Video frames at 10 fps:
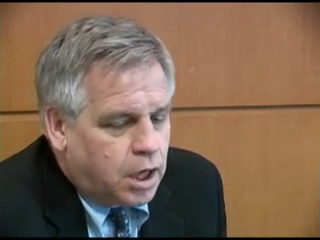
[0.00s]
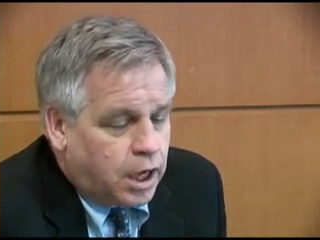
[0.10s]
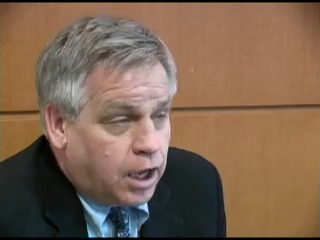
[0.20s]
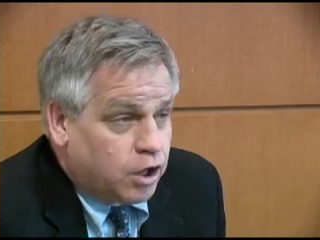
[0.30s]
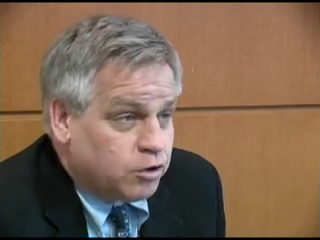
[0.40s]

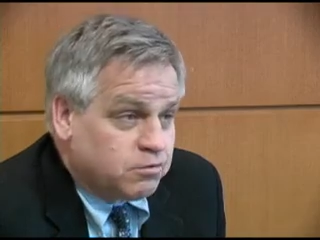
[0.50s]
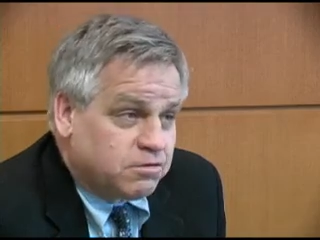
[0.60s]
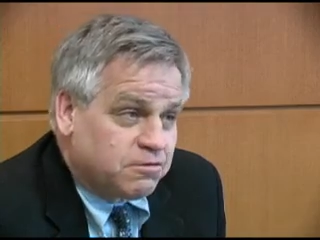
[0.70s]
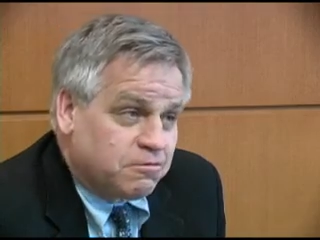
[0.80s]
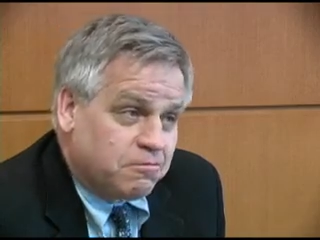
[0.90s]
And
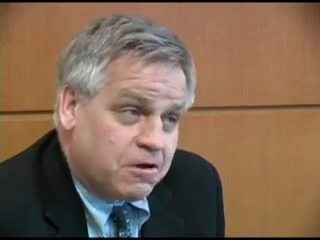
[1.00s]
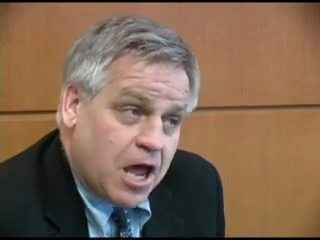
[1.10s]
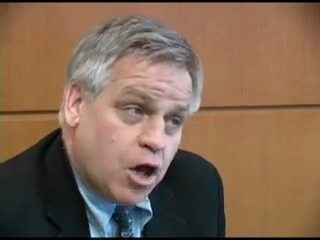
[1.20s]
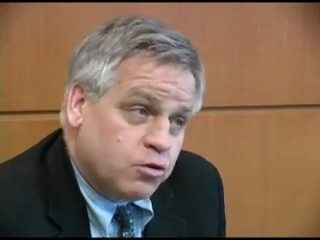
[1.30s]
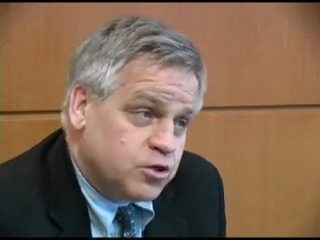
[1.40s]

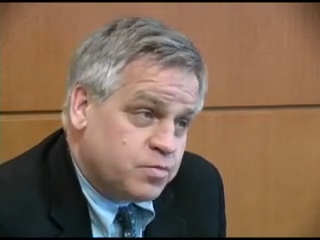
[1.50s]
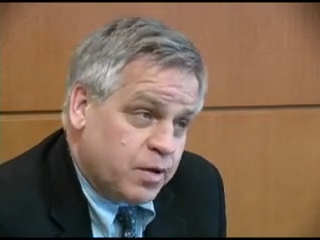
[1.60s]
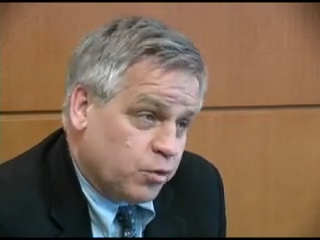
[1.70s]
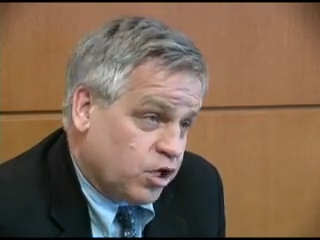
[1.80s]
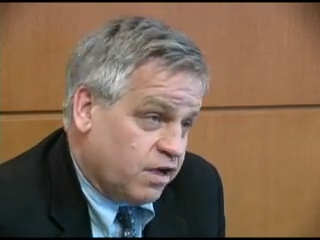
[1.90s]
now there's
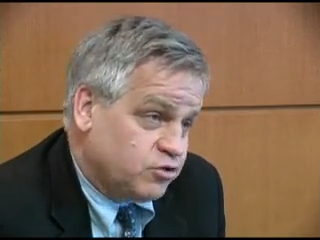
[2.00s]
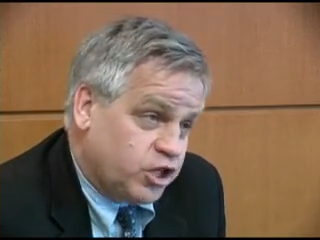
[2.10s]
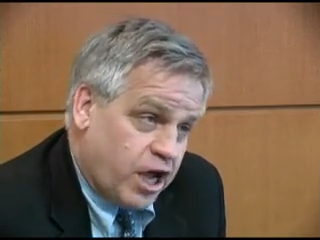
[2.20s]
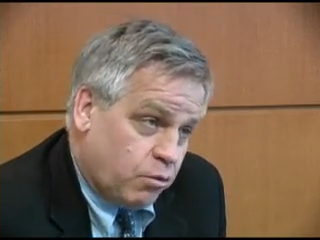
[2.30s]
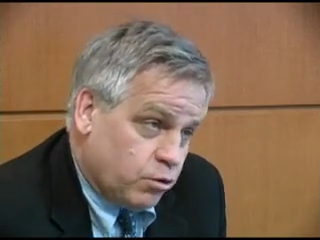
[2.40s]
people that have
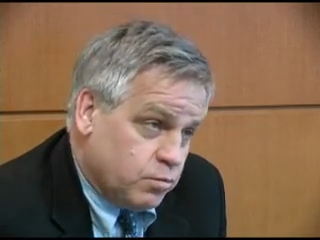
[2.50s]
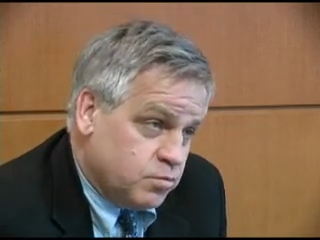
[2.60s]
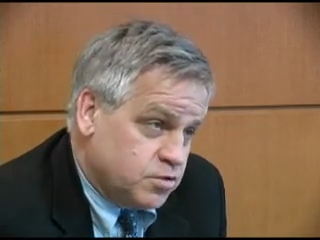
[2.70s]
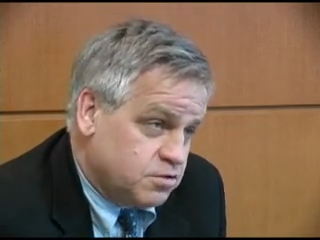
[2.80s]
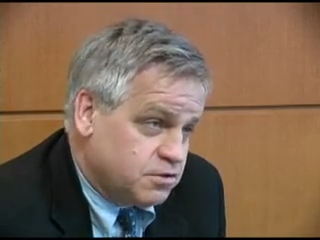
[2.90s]
chat
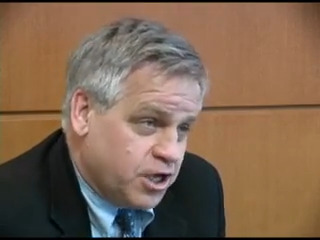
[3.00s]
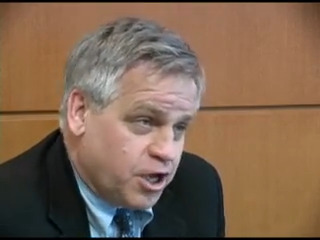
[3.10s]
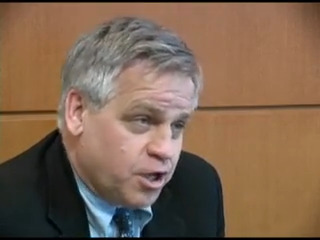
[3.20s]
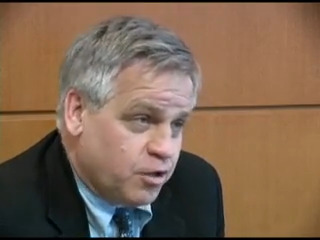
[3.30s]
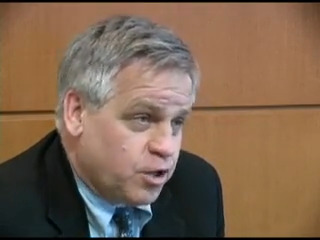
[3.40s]
rooms
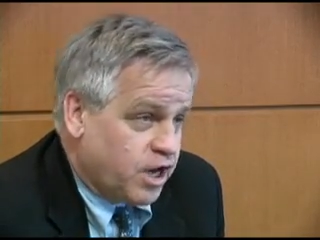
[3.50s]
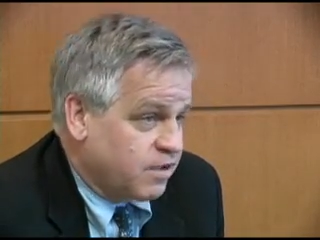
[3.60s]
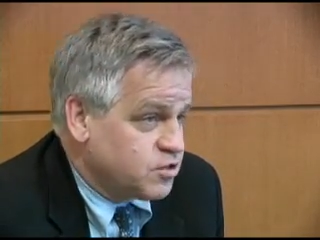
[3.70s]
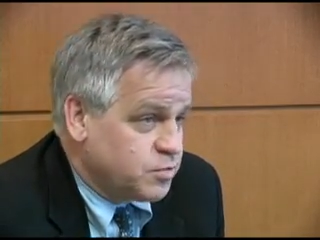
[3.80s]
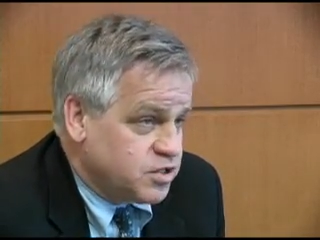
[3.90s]
uh, that
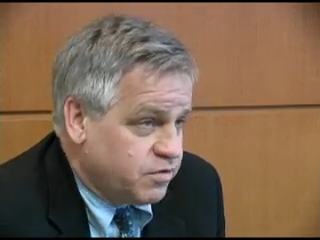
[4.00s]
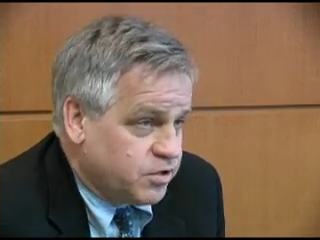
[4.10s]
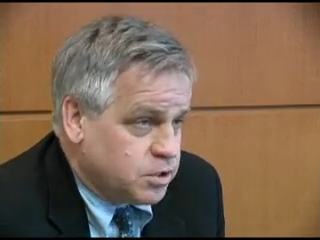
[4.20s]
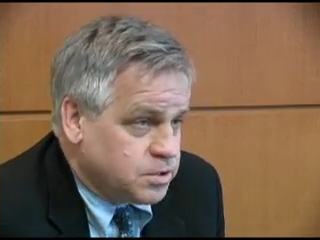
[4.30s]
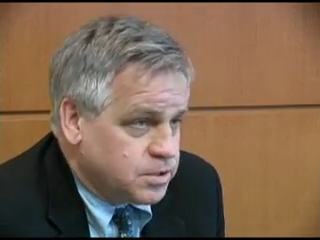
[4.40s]
have
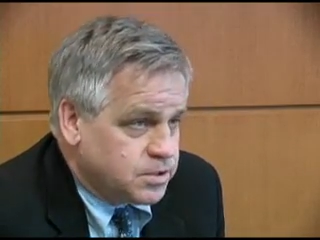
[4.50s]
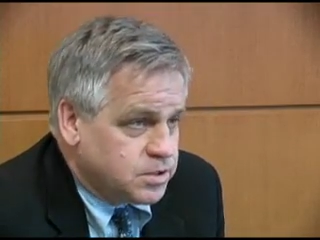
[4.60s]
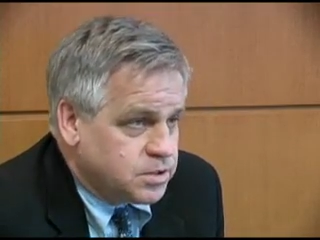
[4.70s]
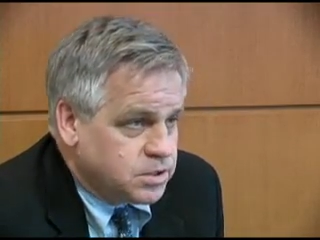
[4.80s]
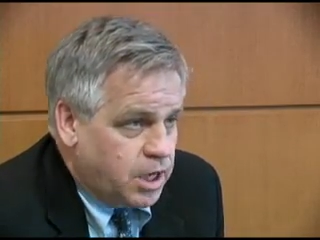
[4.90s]
specific
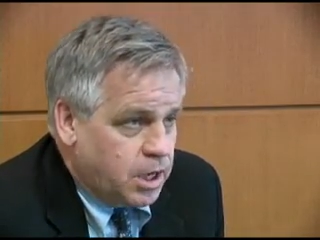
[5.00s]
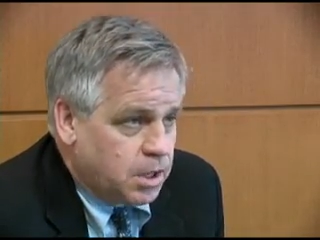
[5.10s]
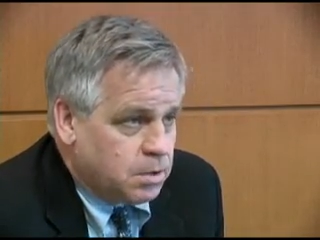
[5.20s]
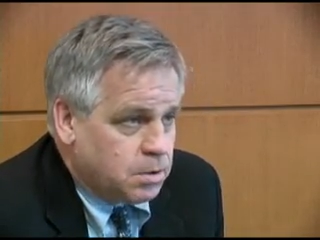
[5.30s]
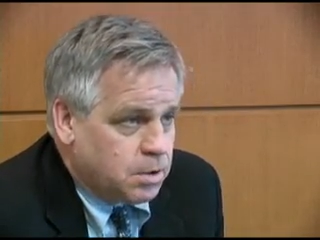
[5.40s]
diseases,
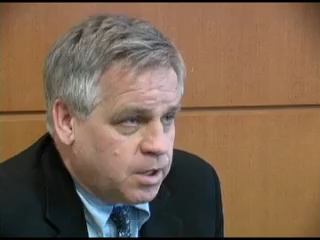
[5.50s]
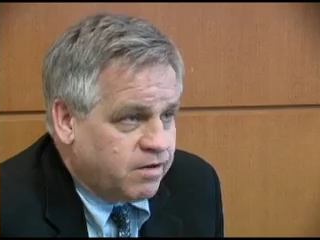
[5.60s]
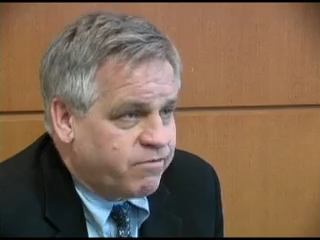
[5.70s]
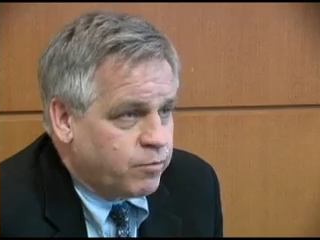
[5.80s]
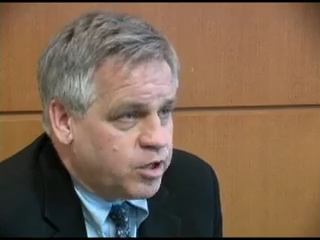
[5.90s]
and the
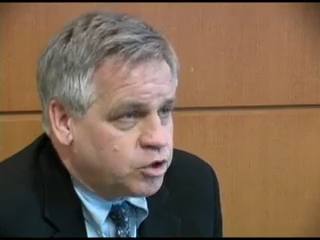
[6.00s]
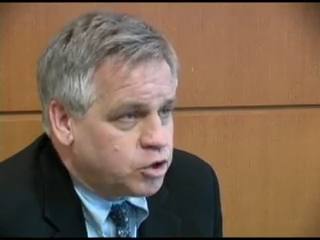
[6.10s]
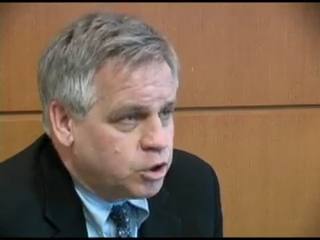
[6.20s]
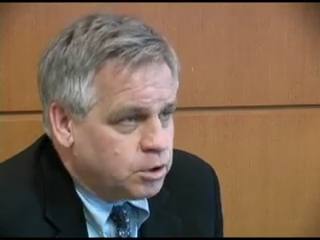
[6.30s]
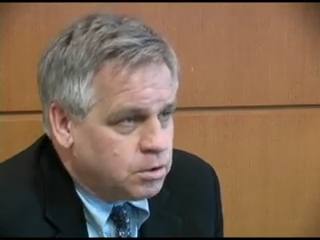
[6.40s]

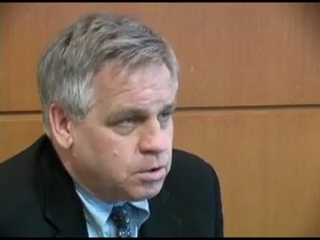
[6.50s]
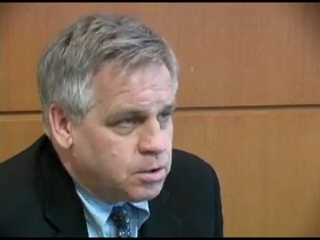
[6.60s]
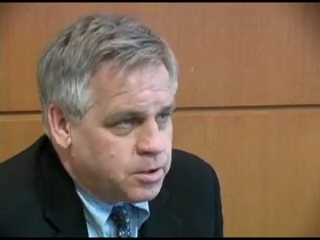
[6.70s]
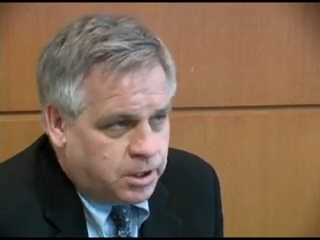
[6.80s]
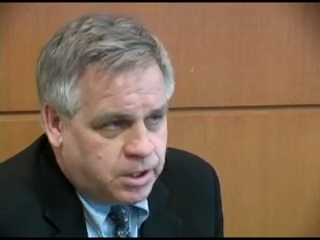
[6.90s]
information
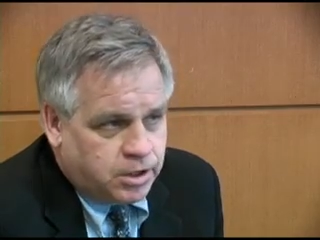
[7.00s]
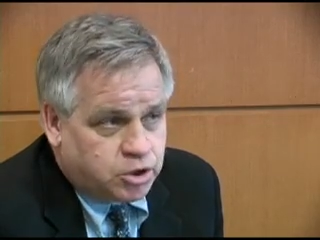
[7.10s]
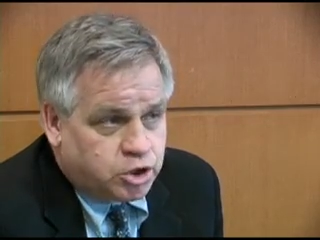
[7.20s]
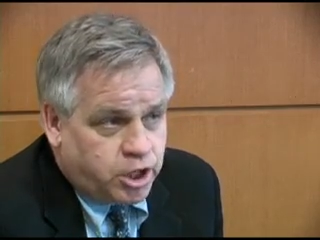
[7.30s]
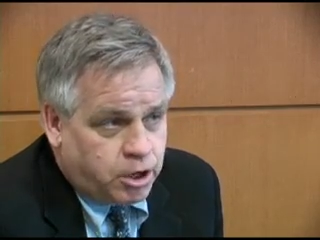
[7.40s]
that gets
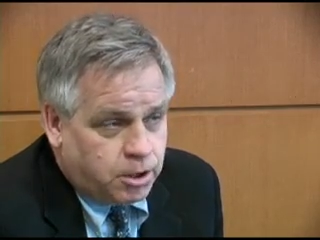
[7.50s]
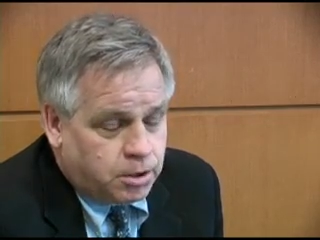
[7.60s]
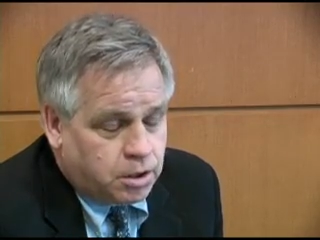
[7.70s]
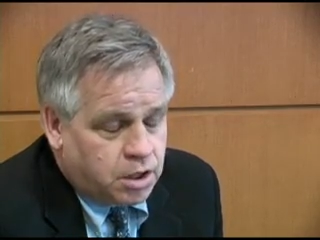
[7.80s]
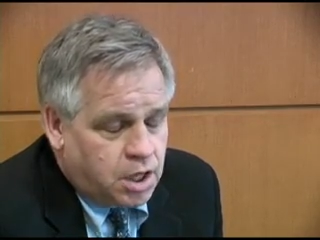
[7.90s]
shared